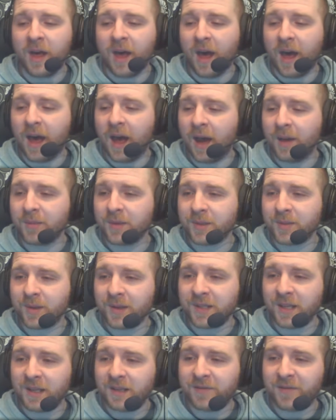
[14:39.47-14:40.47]
Um, just want
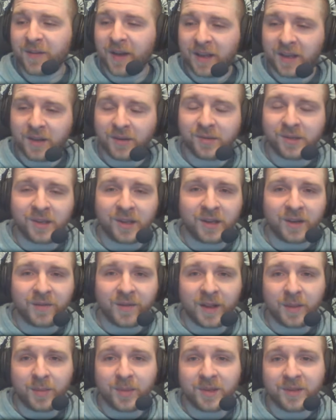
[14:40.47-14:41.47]
to say thank you to the
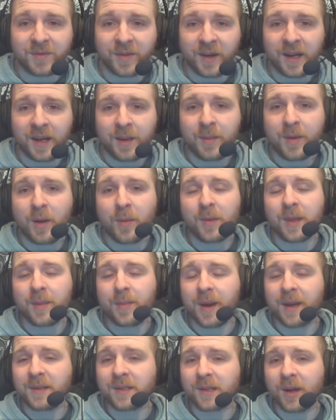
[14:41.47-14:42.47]
developers for hitting me up with a
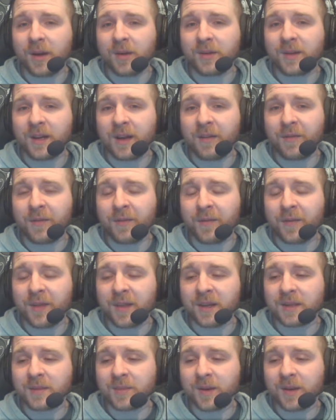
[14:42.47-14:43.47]
beta code and everything for
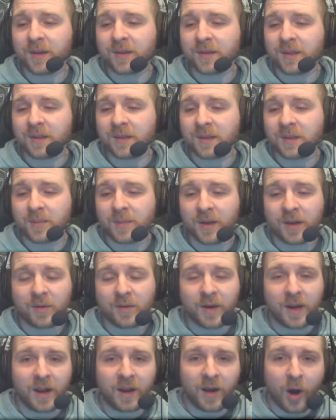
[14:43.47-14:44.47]
this because it's just been a
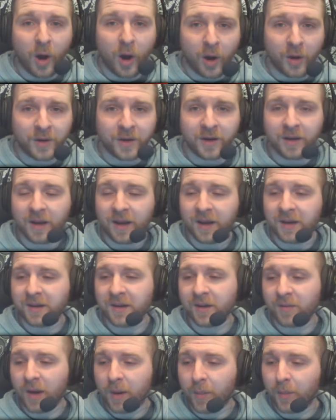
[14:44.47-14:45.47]
great honor and
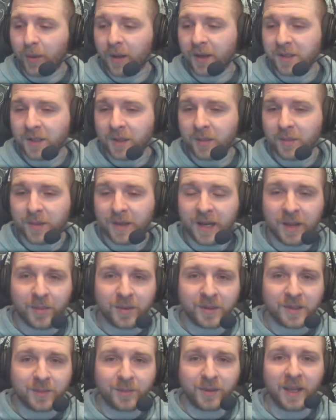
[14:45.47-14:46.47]
a great pleasure in being
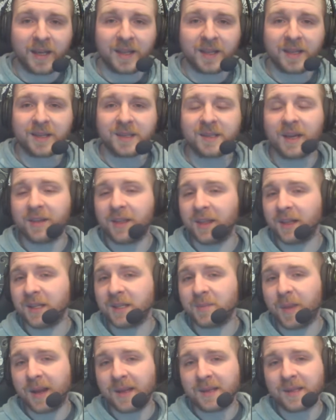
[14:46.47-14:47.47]
able to play this. I think this
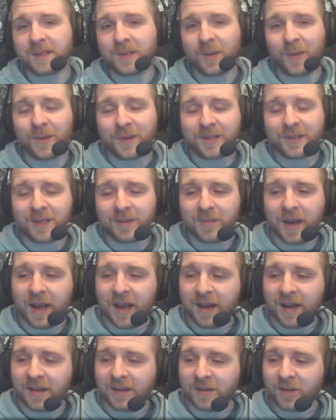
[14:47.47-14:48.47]
beta is awesome
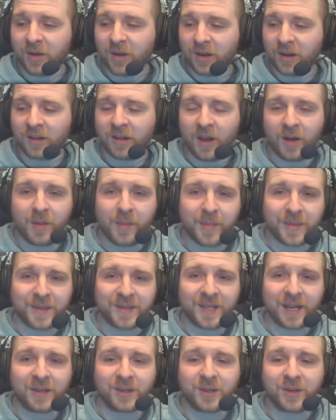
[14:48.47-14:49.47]
and got a lot of
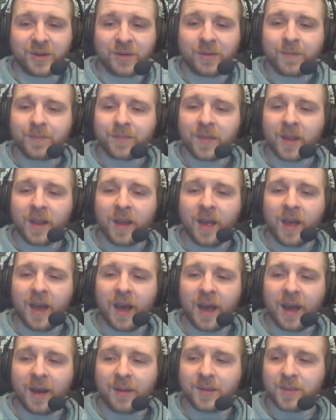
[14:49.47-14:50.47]
potential
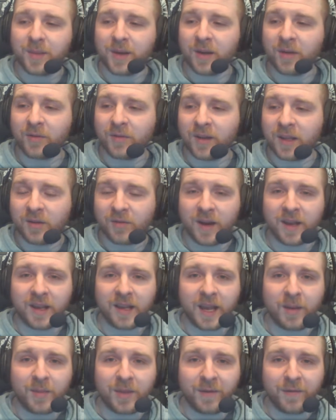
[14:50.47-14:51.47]
um, to be a really great
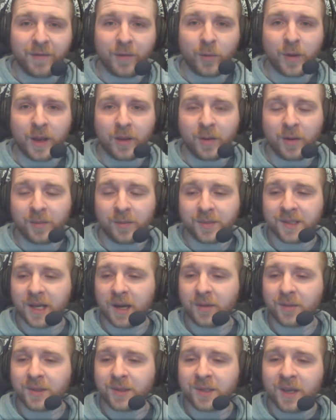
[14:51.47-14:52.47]
game when the full game comes
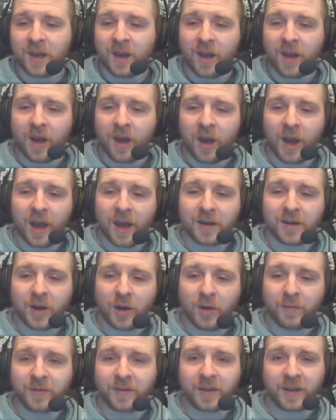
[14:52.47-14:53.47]
out and
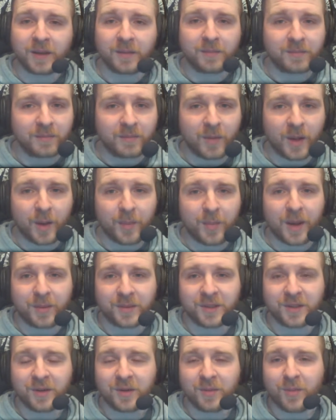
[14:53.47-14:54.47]
hopefully I'll be able
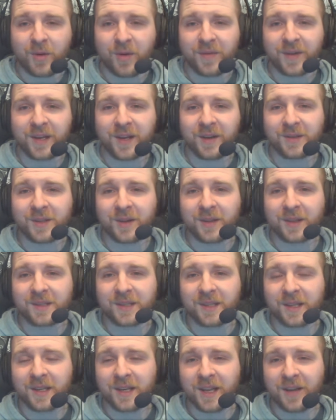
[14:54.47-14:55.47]
to do more videos on this
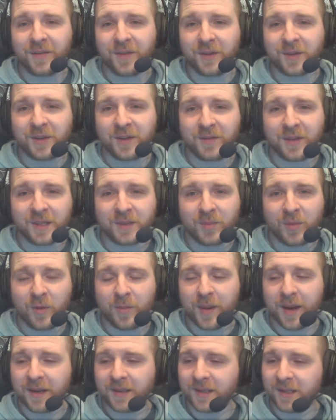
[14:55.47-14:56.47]
in the near future. If there's more
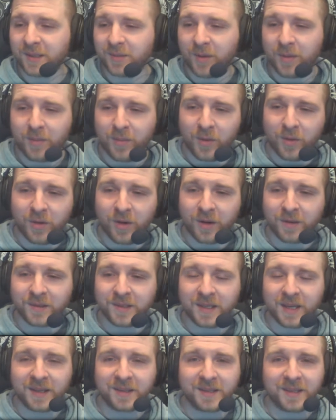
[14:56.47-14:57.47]
betas with more
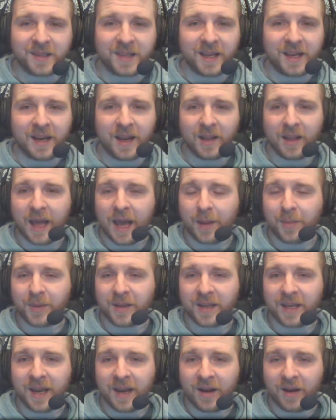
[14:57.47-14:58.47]
content, then I'll
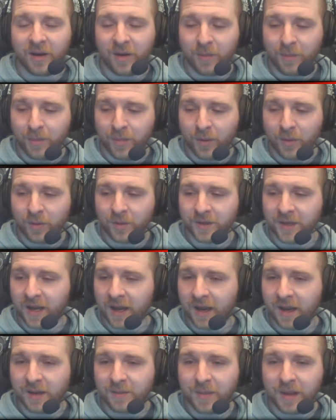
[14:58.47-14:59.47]
happily get on board
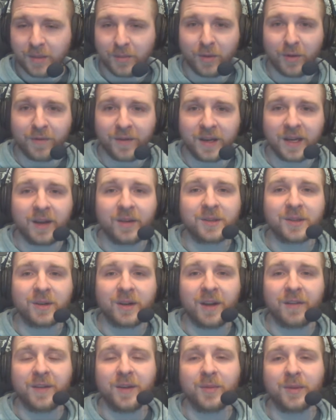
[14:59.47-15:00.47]
and make more videos on
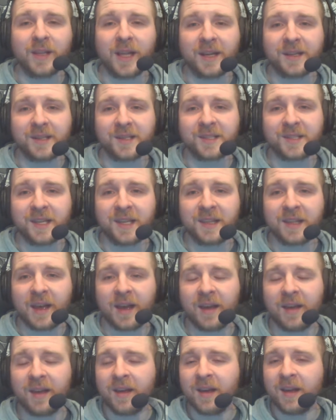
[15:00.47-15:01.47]
it. If you would like to see
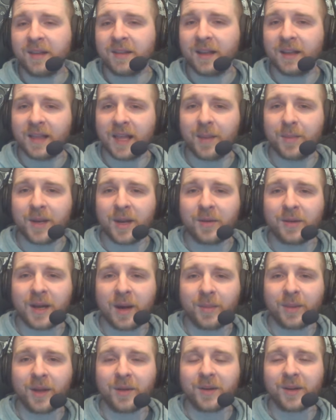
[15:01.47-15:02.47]
that, then let me know
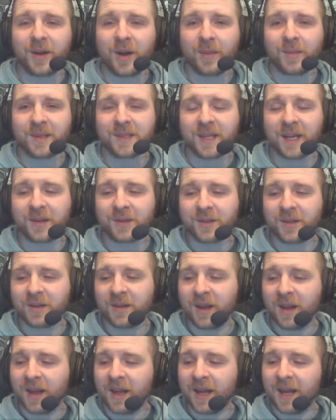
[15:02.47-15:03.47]
down below in the comment section.
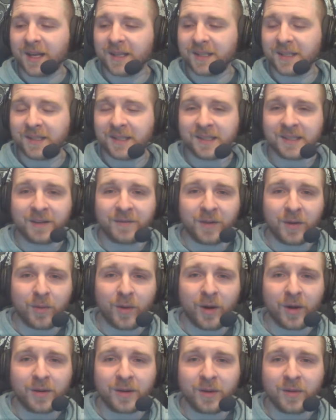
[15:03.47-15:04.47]
I see it as if you
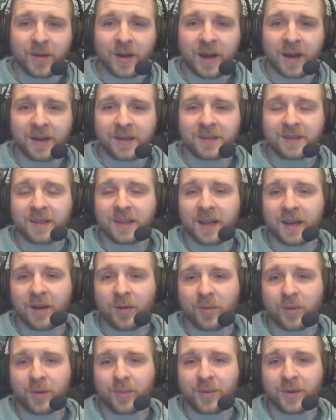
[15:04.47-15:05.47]
are new guys, then I
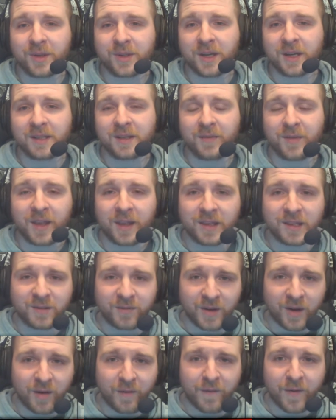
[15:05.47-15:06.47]
would appreciate it if you give this
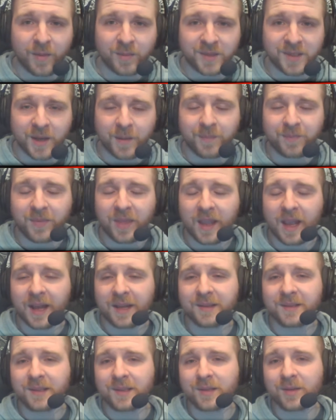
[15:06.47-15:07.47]
video a thumbs up
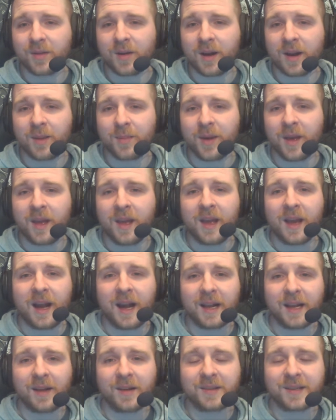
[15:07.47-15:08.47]
and subscribe,
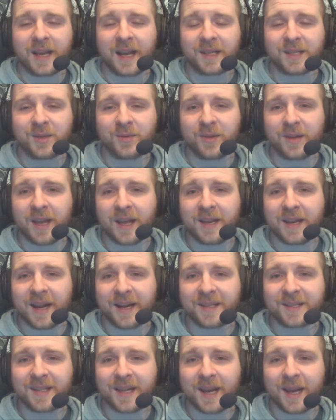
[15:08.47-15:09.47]
and I'll catch you all again
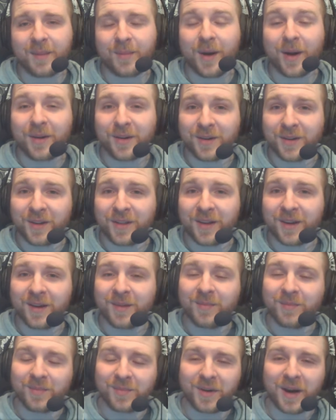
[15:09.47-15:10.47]
next time on another
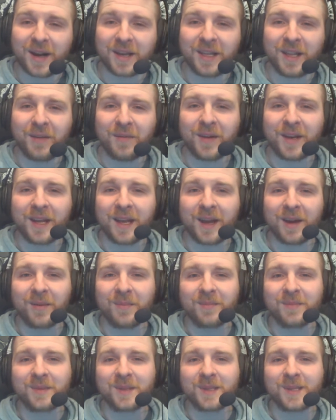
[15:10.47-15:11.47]
brand new video.
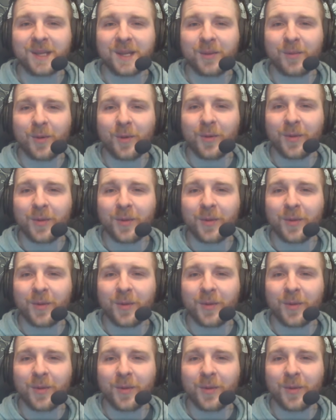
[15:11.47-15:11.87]
See you all